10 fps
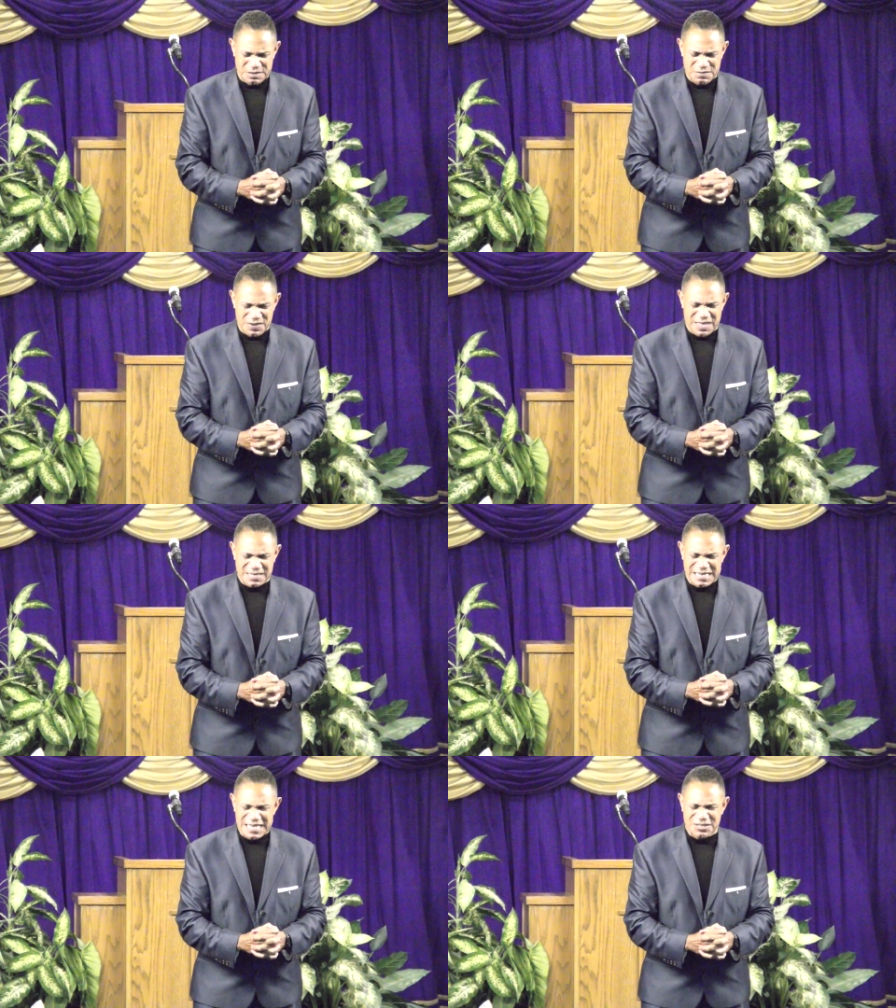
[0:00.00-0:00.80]
Father,
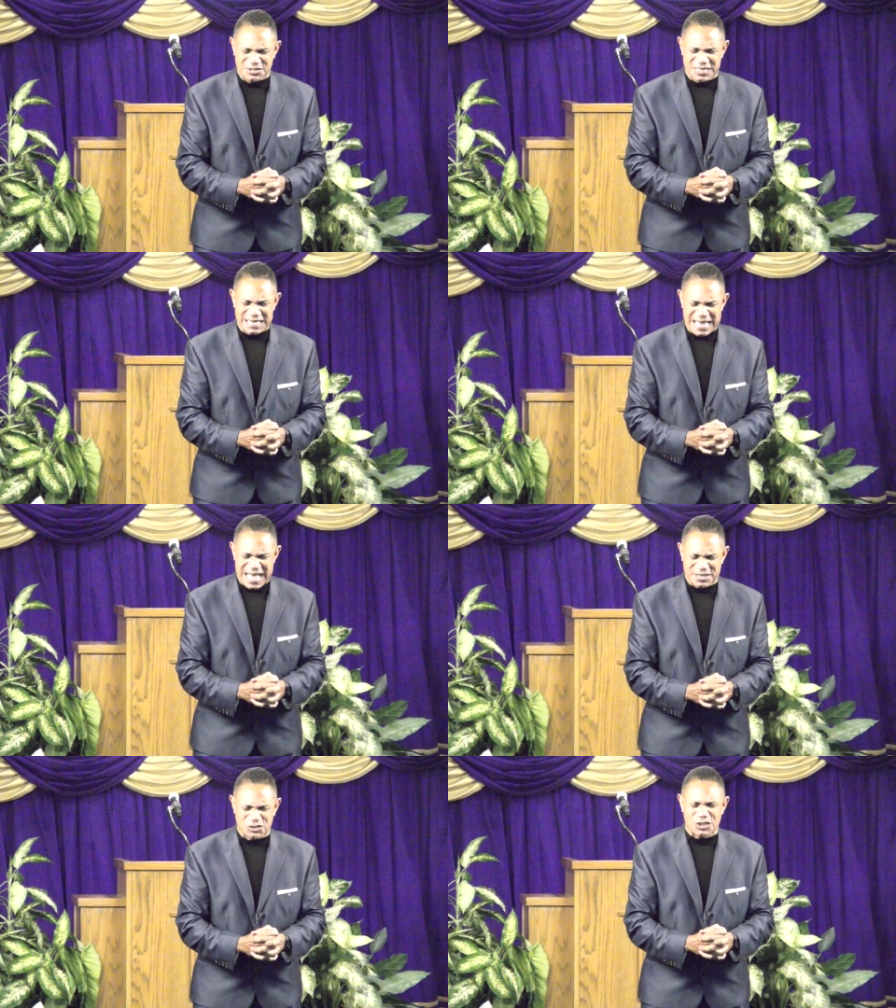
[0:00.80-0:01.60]
lead us and
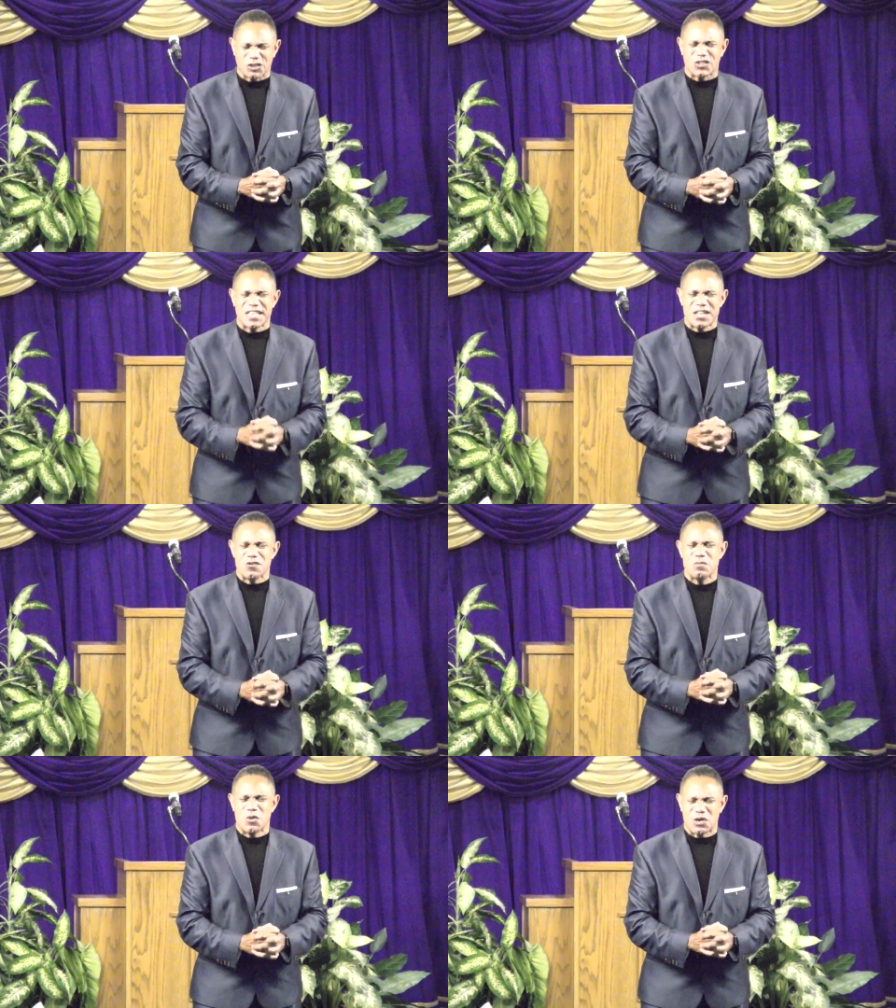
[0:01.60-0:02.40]
guide us to see you
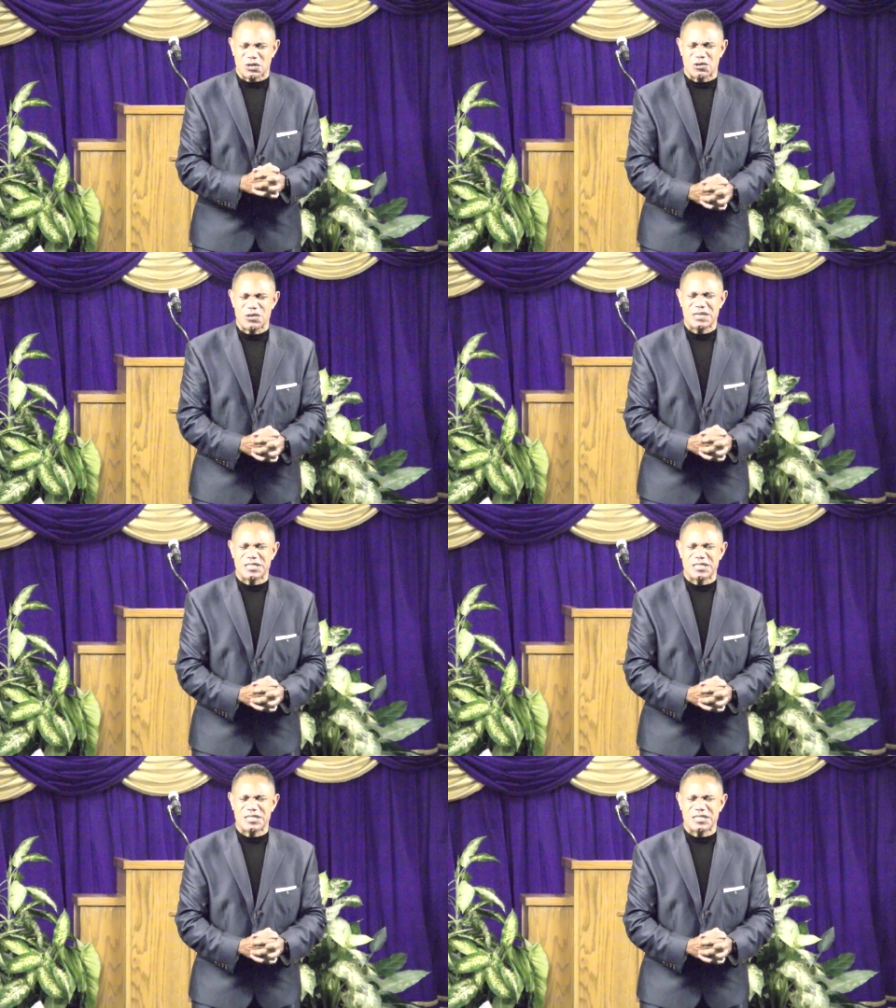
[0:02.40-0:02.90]
more clearly,